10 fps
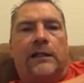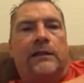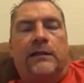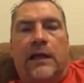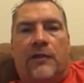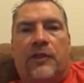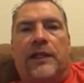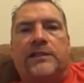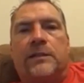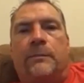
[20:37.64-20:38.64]

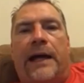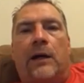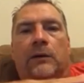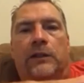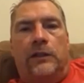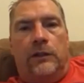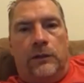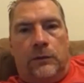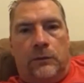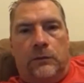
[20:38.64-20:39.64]
nothing is about
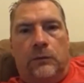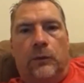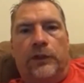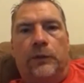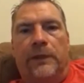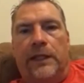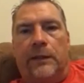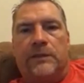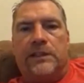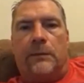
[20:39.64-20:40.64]
you when you're
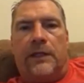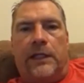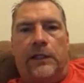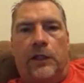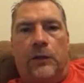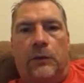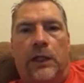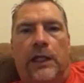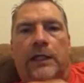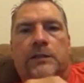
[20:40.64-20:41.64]
meeting with somebody new.
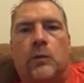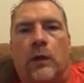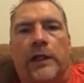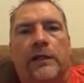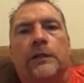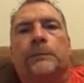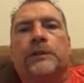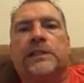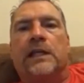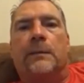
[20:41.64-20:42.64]
It is
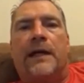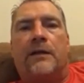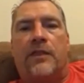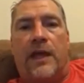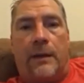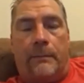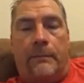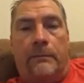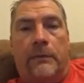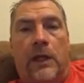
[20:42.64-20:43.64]
100% about them.
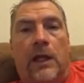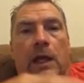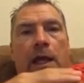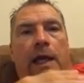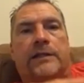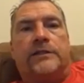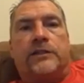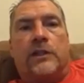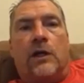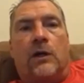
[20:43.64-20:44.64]
And
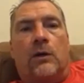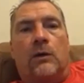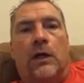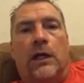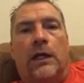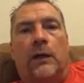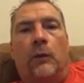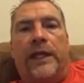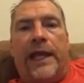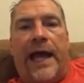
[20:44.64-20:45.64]
so
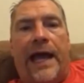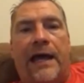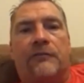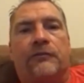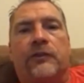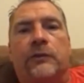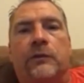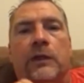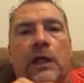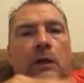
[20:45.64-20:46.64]
we have to